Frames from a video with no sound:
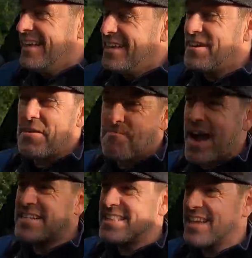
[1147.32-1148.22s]
you come
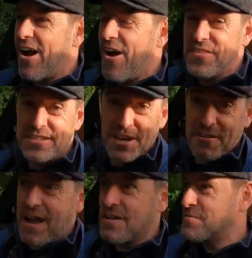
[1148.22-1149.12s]
back to the car and there's a
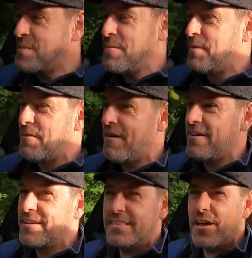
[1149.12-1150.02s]
crowd of people
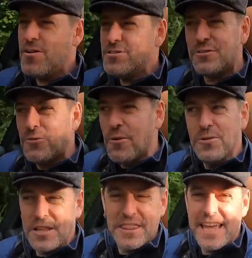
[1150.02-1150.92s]
around it, those are all
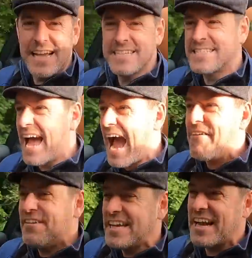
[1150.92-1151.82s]
the things that
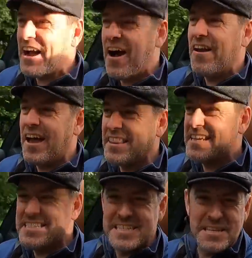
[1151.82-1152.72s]
having a car like
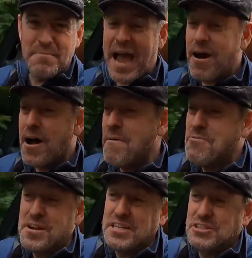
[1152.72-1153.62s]
this is about. I'm
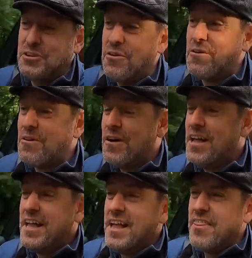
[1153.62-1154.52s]
pretty sure
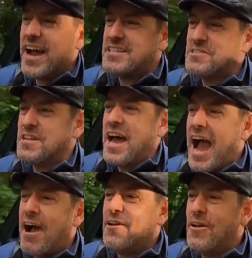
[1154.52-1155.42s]
that's
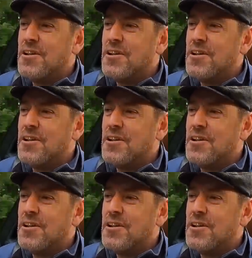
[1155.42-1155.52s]
how a lot